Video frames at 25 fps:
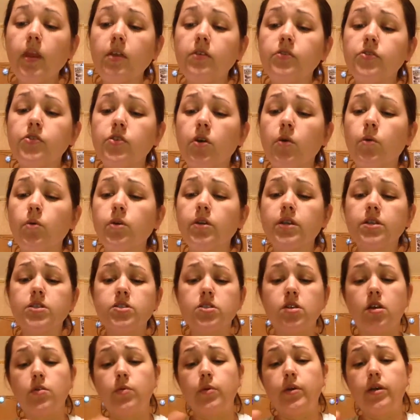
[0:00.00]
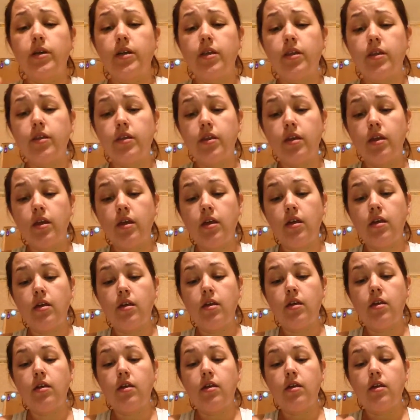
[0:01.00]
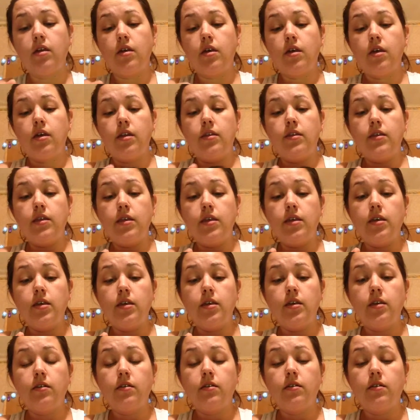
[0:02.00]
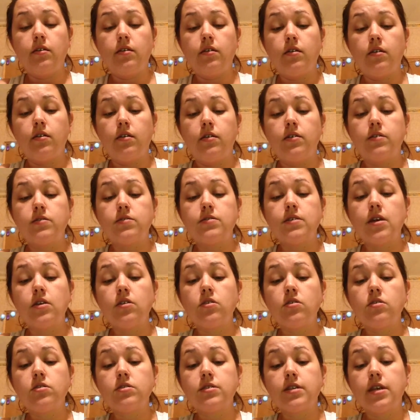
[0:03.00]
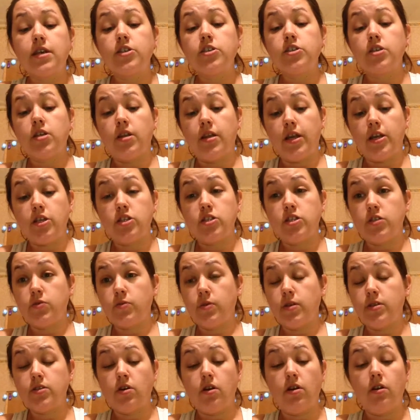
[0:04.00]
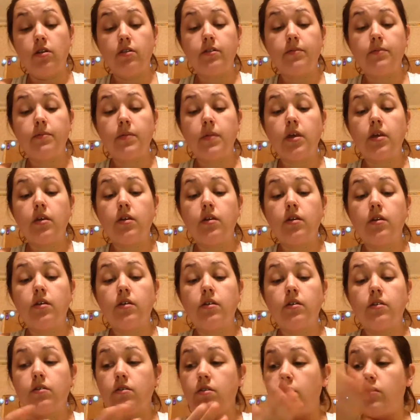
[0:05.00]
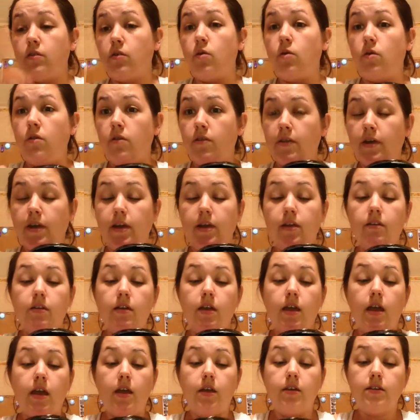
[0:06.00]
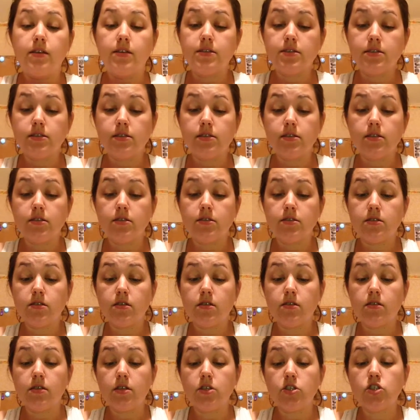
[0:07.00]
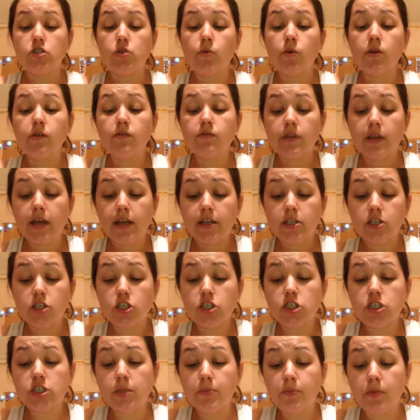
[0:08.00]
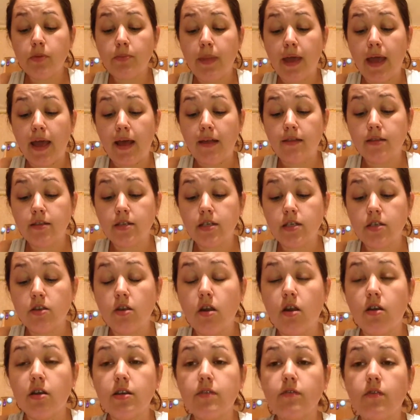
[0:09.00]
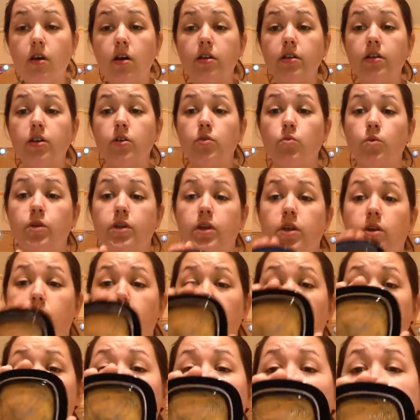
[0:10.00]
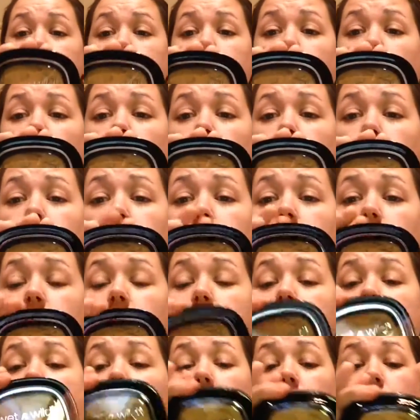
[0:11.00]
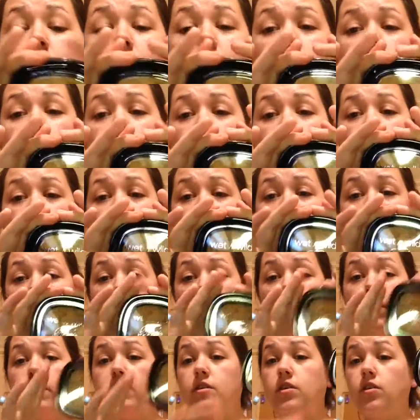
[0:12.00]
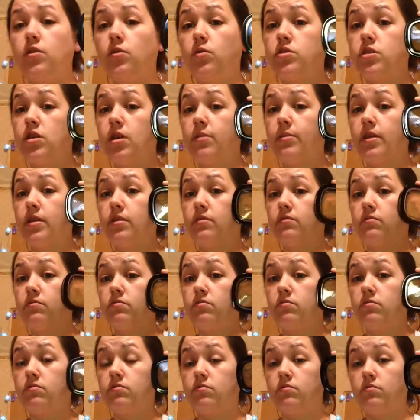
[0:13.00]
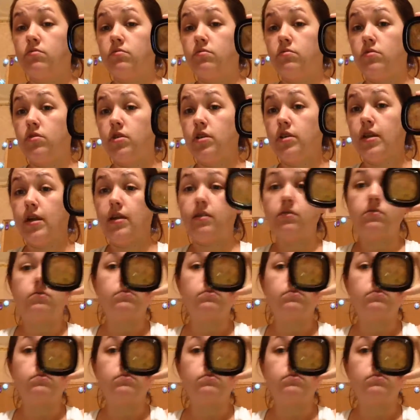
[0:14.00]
So we're going to start with the Center Stage Collection is what it's called, the whole thing. And this is the To Reflect Shimmer Palette in Carnival in Rio. First of all, this thing is huge. I mean, look at that.